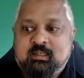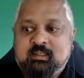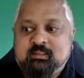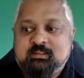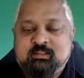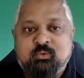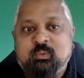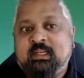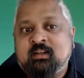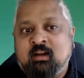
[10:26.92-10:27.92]
So if
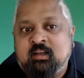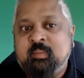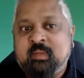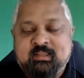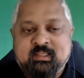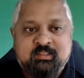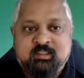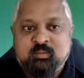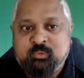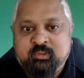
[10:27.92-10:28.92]
we can automate that to
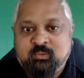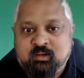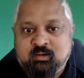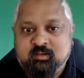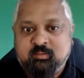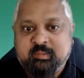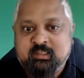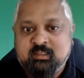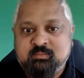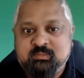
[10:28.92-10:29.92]
the point where it
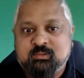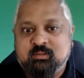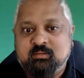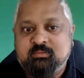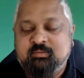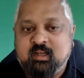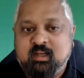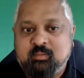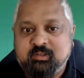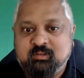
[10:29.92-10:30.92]
becomes sort of
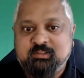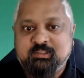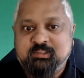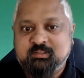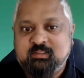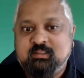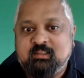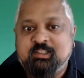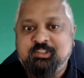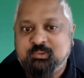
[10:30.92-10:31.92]
nominal to just
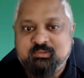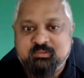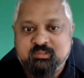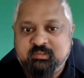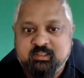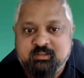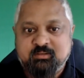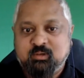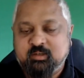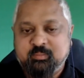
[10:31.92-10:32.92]
issue a certificate
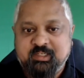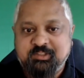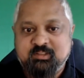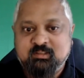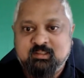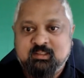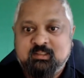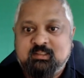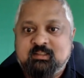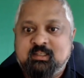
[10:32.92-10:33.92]
through automation,
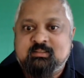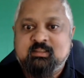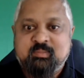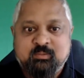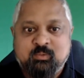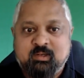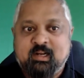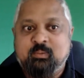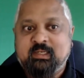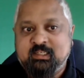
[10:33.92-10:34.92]
that's something where
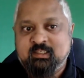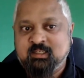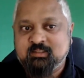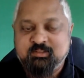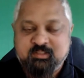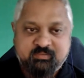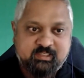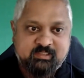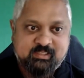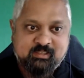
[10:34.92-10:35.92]
now we can cut
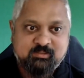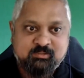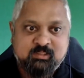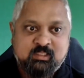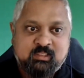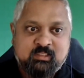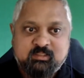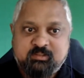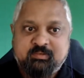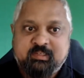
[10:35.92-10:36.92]
certificate
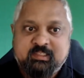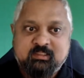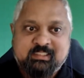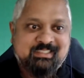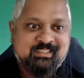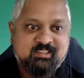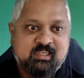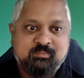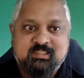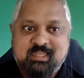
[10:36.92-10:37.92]
TTL
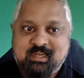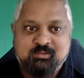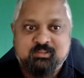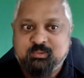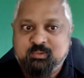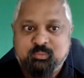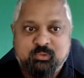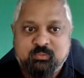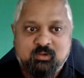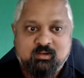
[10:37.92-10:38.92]
times down to a
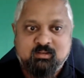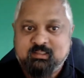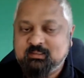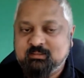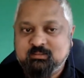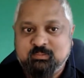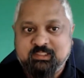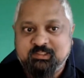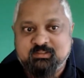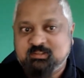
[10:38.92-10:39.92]
point where like we
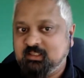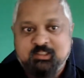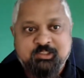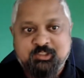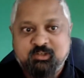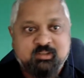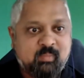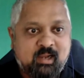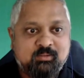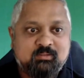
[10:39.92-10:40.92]
can just turn them out.